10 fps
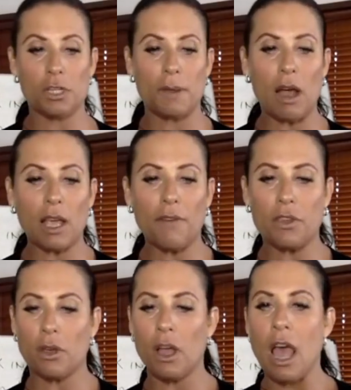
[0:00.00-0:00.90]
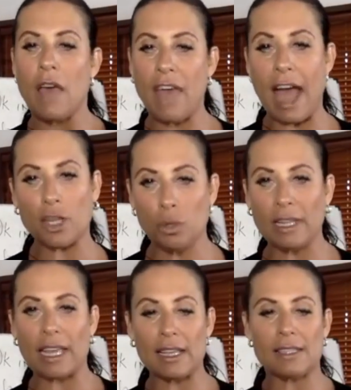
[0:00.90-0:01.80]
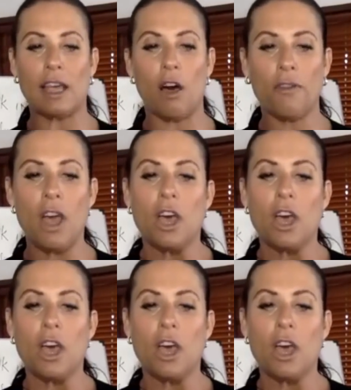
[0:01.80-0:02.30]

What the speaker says: but I'll give you the actual link itself.